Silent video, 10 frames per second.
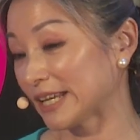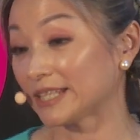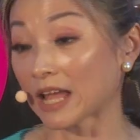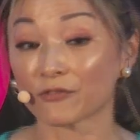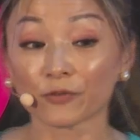
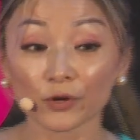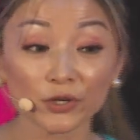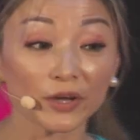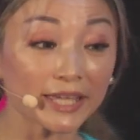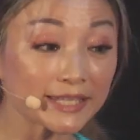Now, for
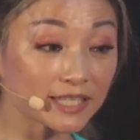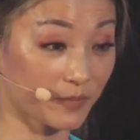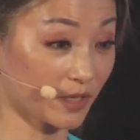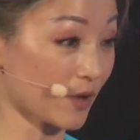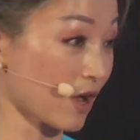your
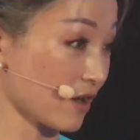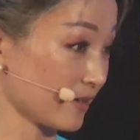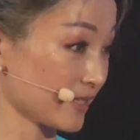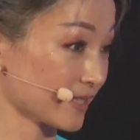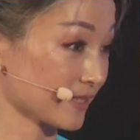intimate
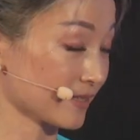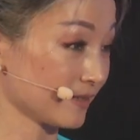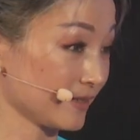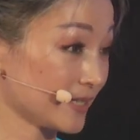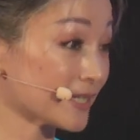parts,
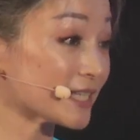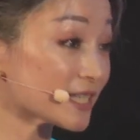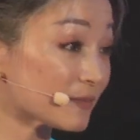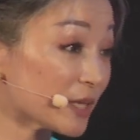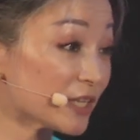
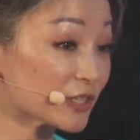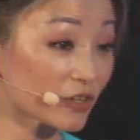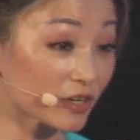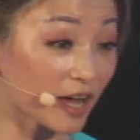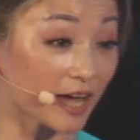speak to
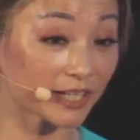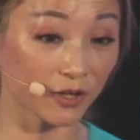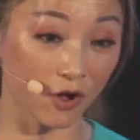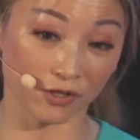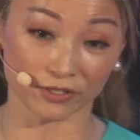your
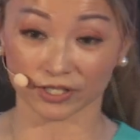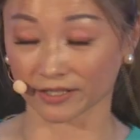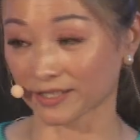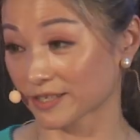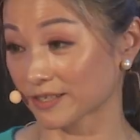
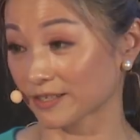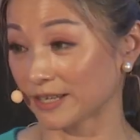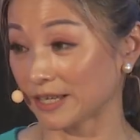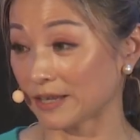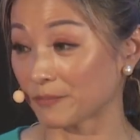gynecologist,
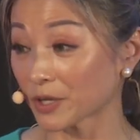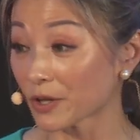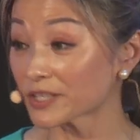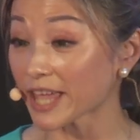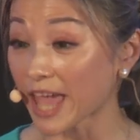
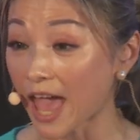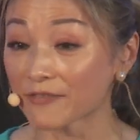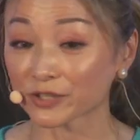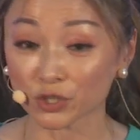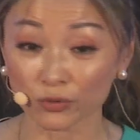because they have
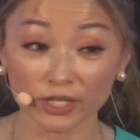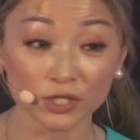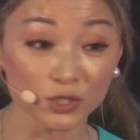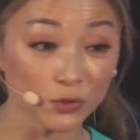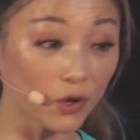a
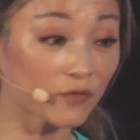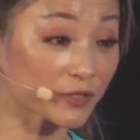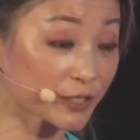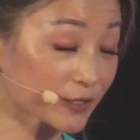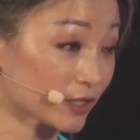treasure trove of
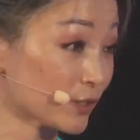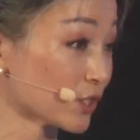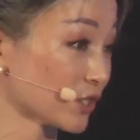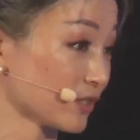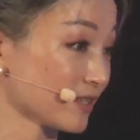
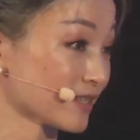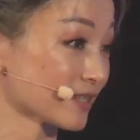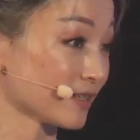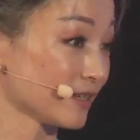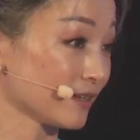solutions
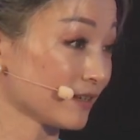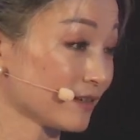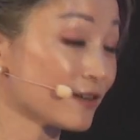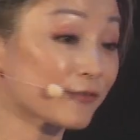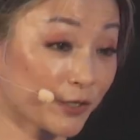
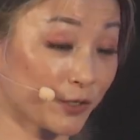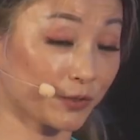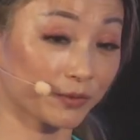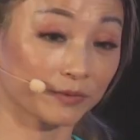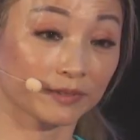for
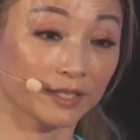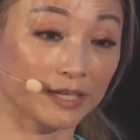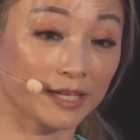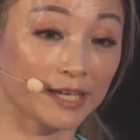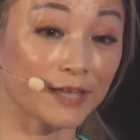you,
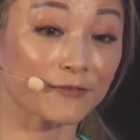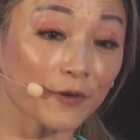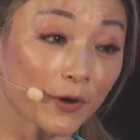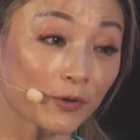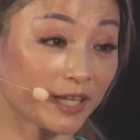if
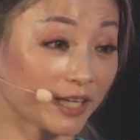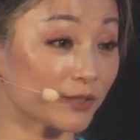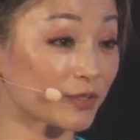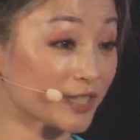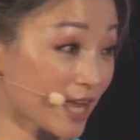only
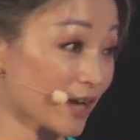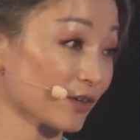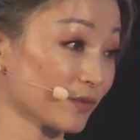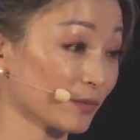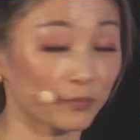you
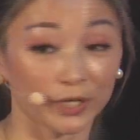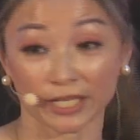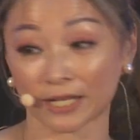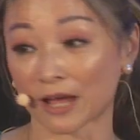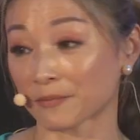dare bring
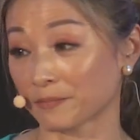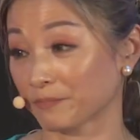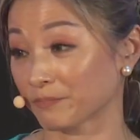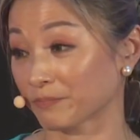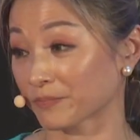it up.
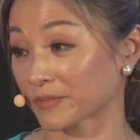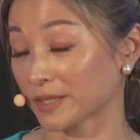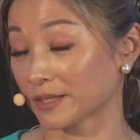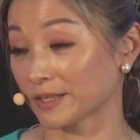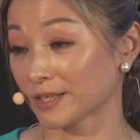
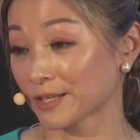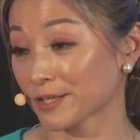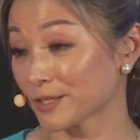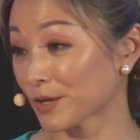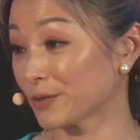
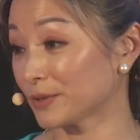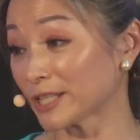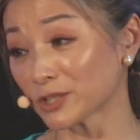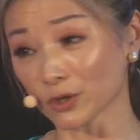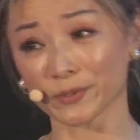So
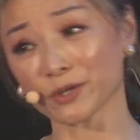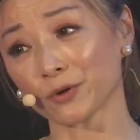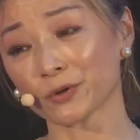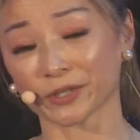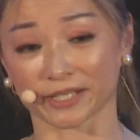let's not be
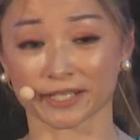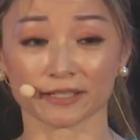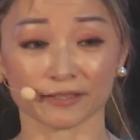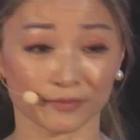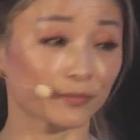awkward.
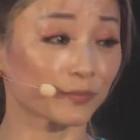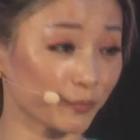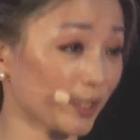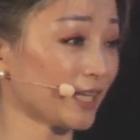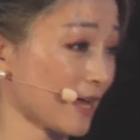
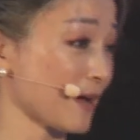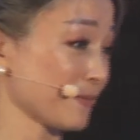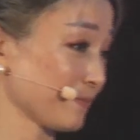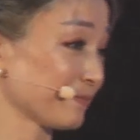Bring it up.